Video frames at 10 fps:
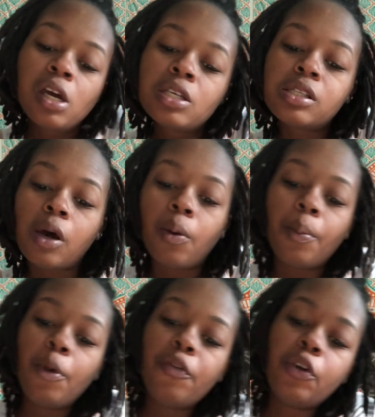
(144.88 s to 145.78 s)
So,
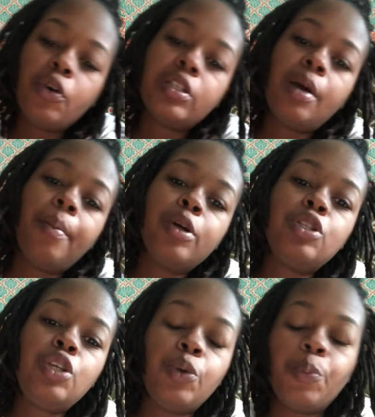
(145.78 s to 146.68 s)
moving on, number
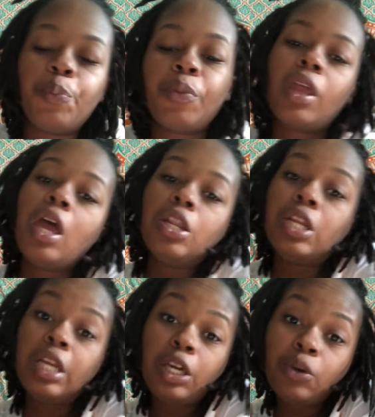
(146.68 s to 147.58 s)
2. The
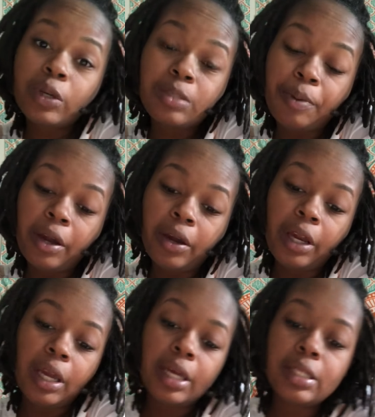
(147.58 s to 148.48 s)
NICU
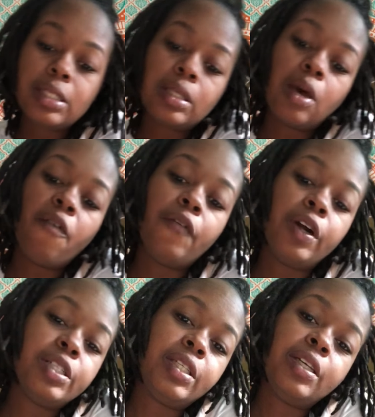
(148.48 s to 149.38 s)
experience
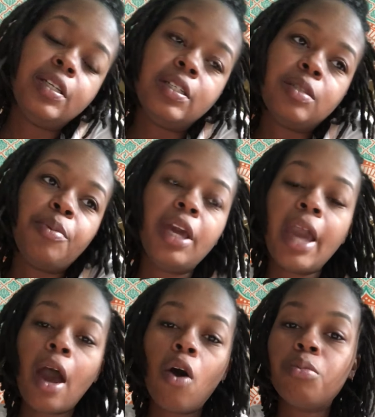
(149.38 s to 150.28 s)
versus being
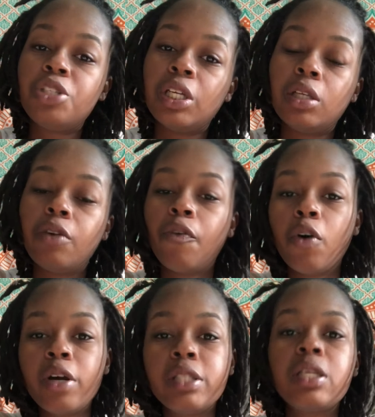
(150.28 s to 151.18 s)
at home chilling. Of
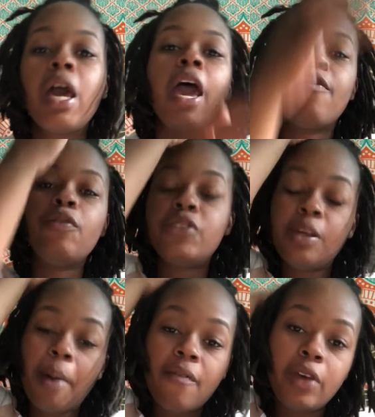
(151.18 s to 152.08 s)
course, if you've
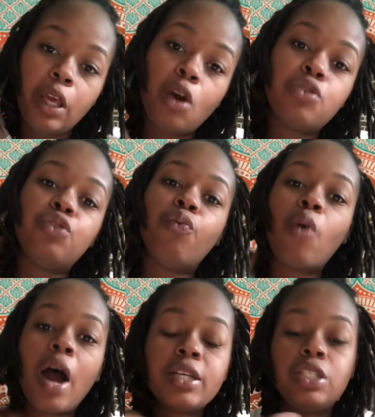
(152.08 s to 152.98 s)
seen my videos, you've
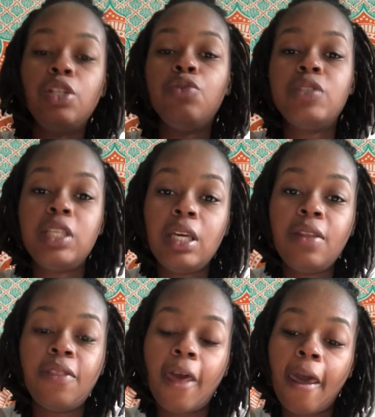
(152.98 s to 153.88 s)
watched, and you've
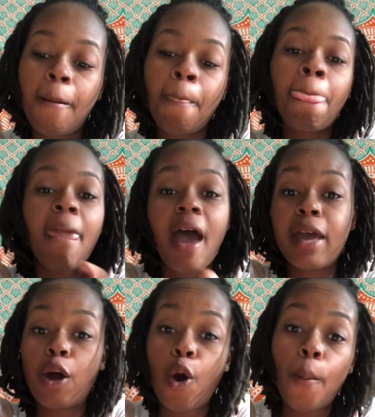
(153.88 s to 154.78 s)
seen that I
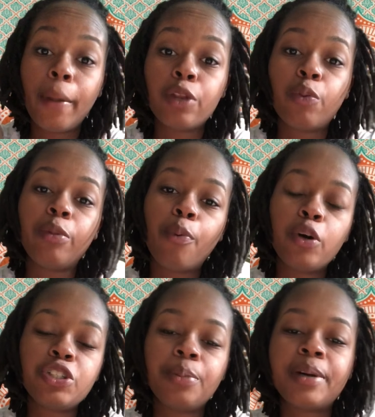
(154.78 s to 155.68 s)
had a home birth with
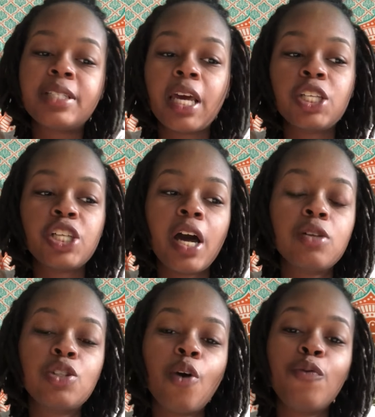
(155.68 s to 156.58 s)
Portrait, my second
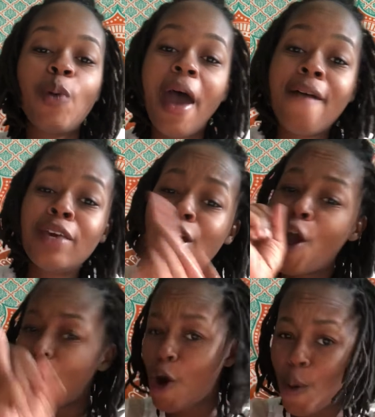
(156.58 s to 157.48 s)
child. So if you
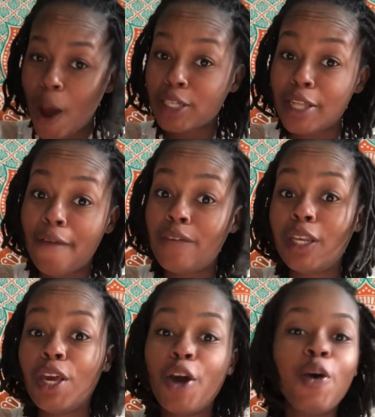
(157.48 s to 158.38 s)
haven't, go watch that
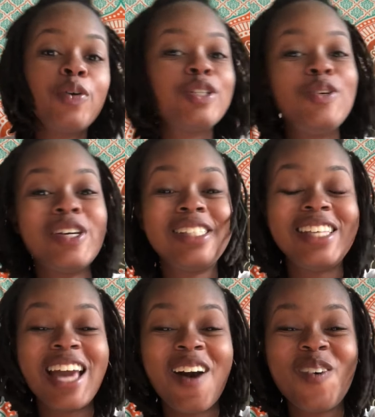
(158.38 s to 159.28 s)
video so you can
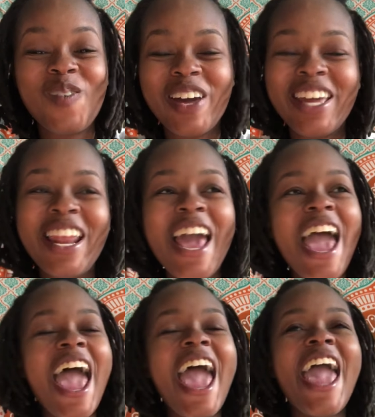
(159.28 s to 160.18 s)
see how it went.
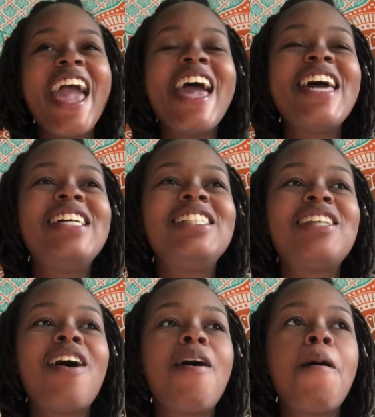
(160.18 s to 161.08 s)
And
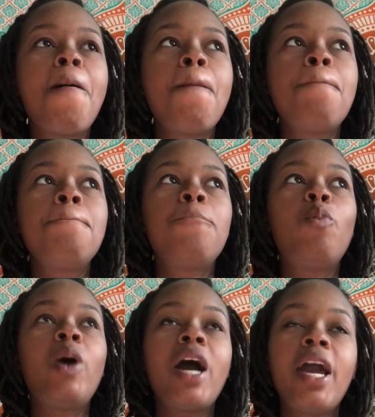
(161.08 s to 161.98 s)

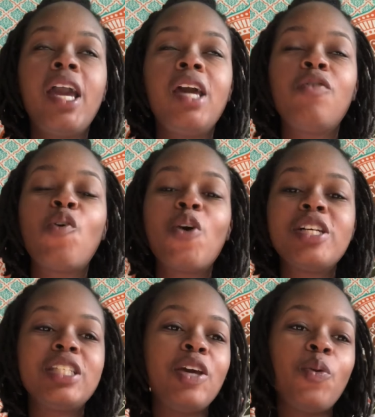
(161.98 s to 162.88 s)
with Cayenne, of
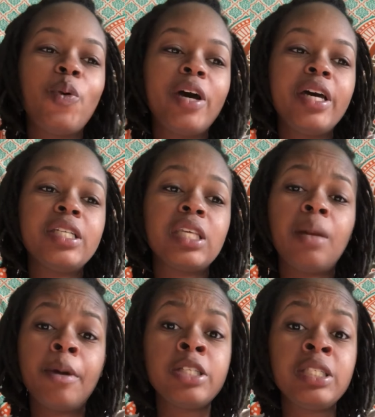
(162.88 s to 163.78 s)
course, it was an
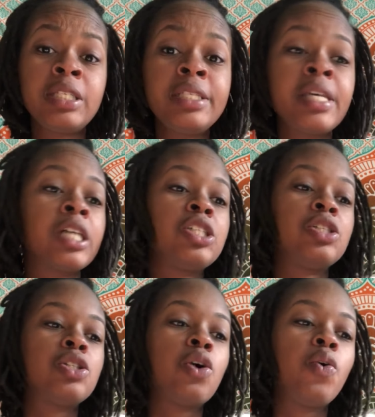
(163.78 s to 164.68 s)
emergency C-section.
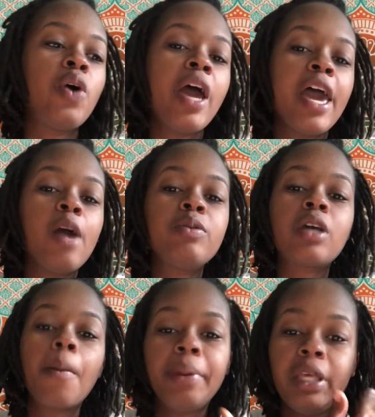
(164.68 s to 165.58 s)
So it was a
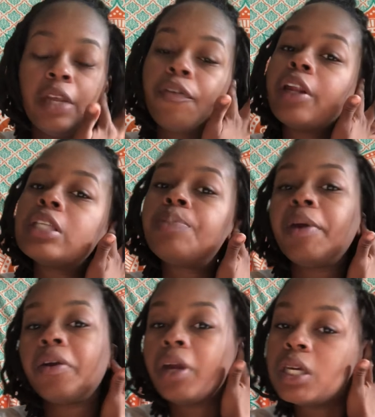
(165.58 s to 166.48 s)
completely different
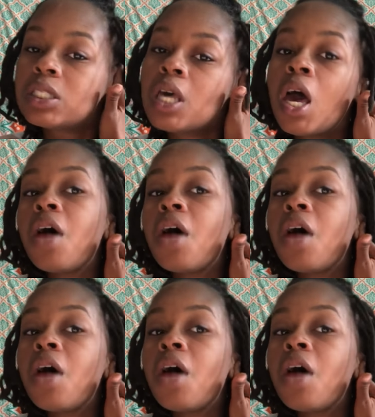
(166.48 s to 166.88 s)
experience.